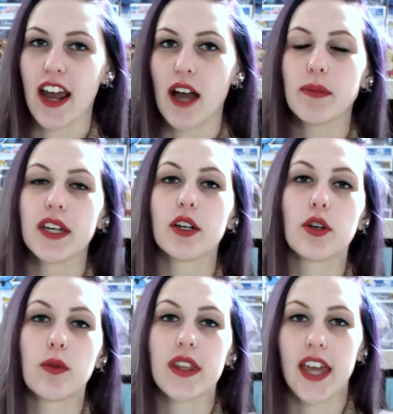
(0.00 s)
I'm here
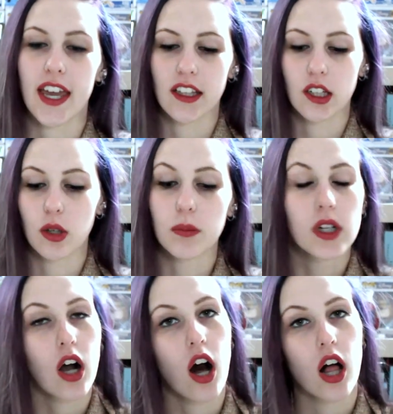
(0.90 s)
with a little
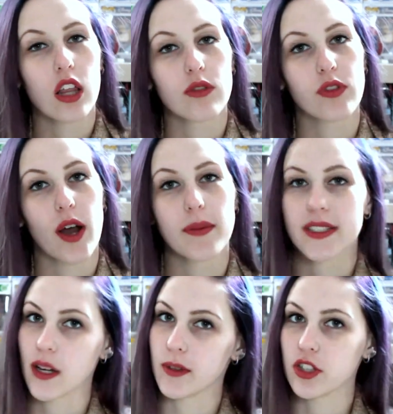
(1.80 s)
book haul from
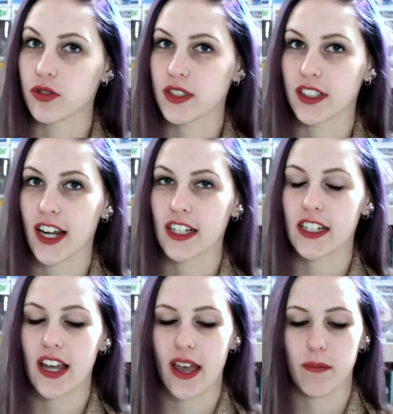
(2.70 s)
Simon & Schuster
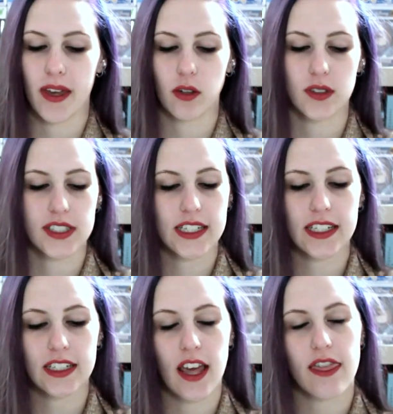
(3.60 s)
Canada and Penguin
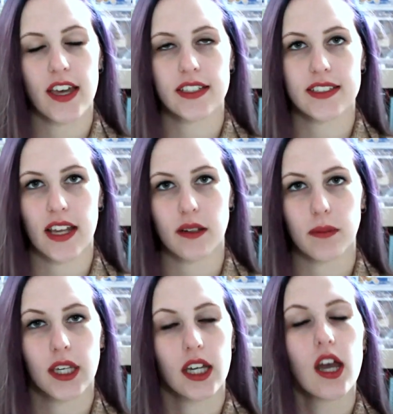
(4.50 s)
Teen. They sent
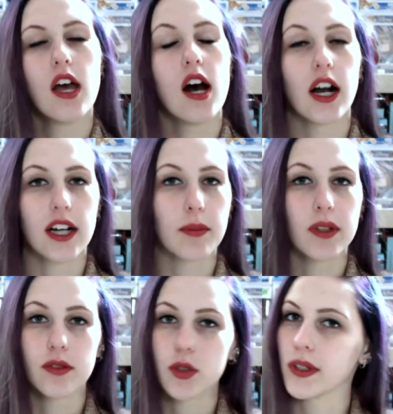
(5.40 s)
me a couple
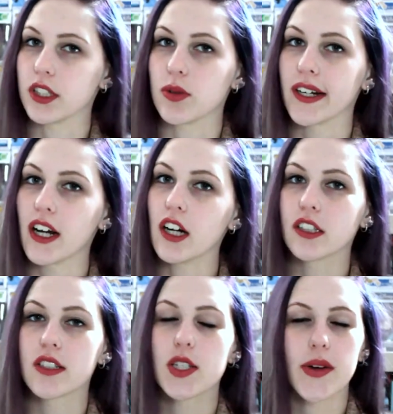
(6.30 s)
of 2020
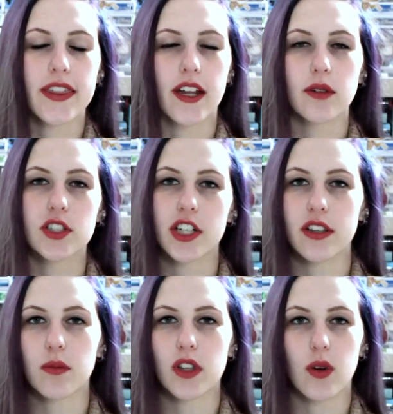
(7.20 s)
ARCs, so I thought I would share
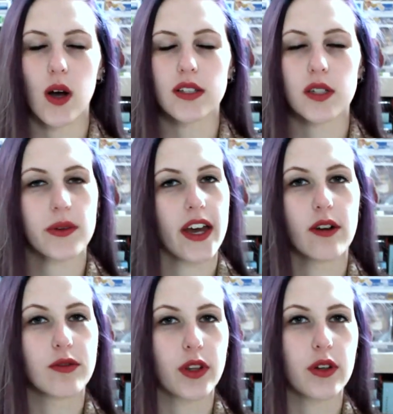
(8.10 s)
them with you all. So
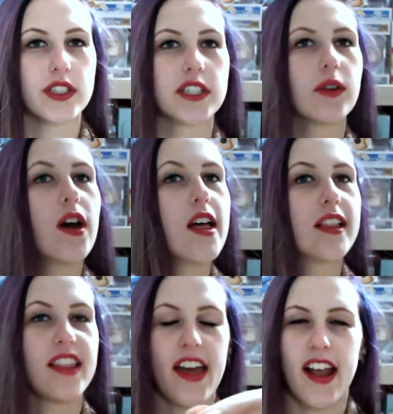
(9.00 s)
without further ado,
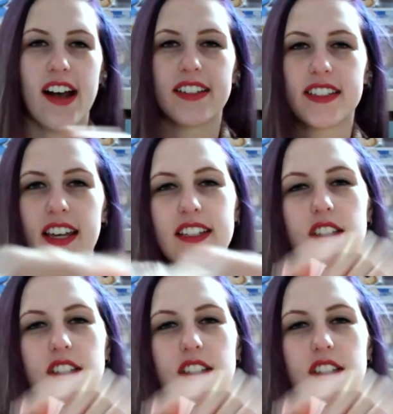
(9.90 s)
let us get